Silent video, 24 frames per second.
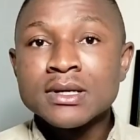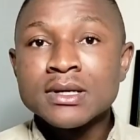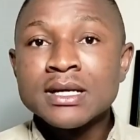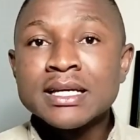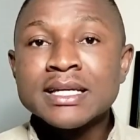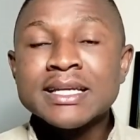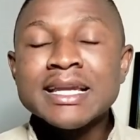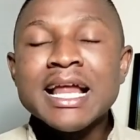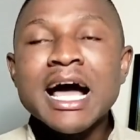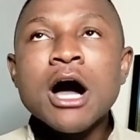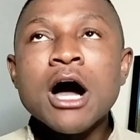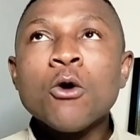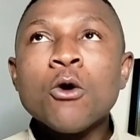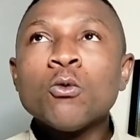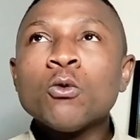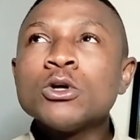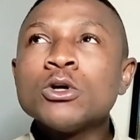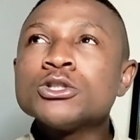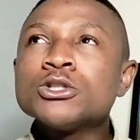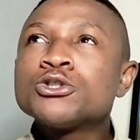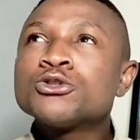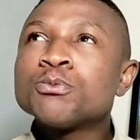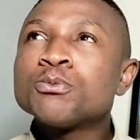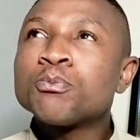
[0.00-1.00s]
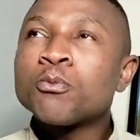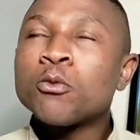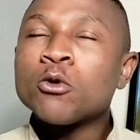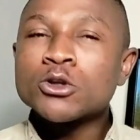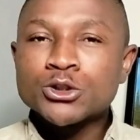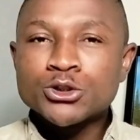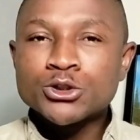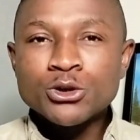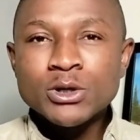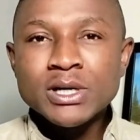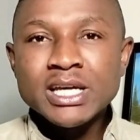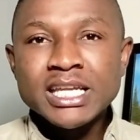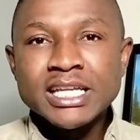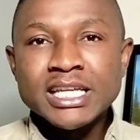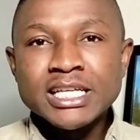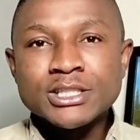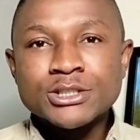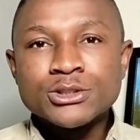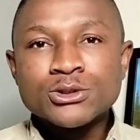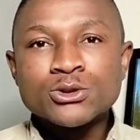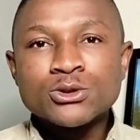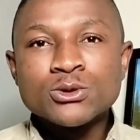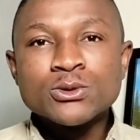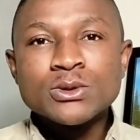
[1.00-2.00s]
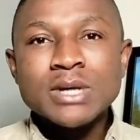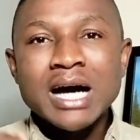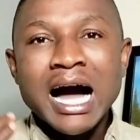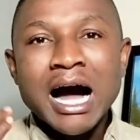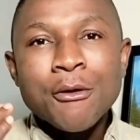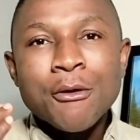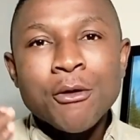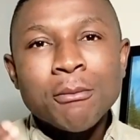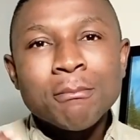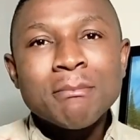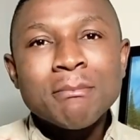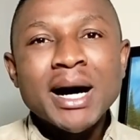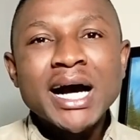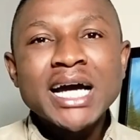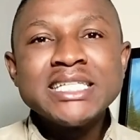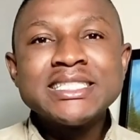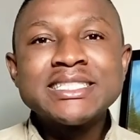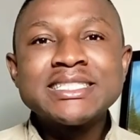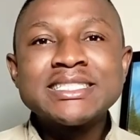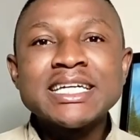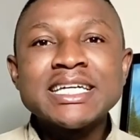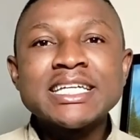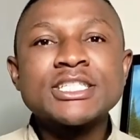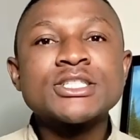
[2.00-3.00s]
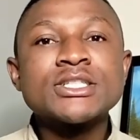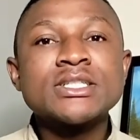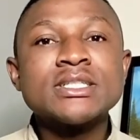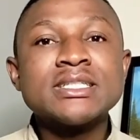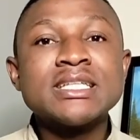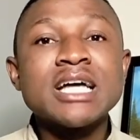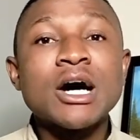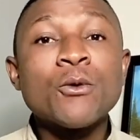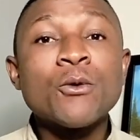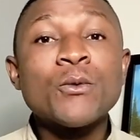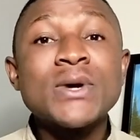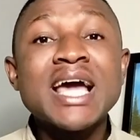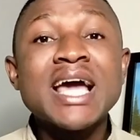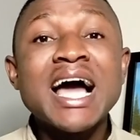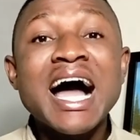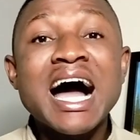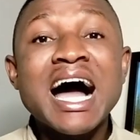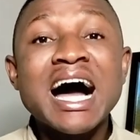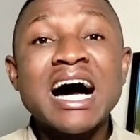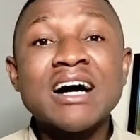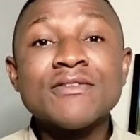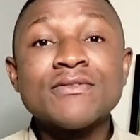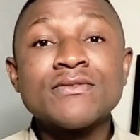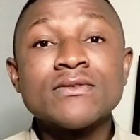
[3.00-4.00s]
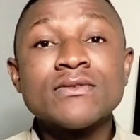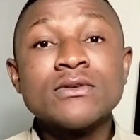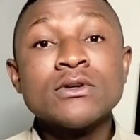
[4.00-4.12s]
Now I want to portray this to our mindset that we have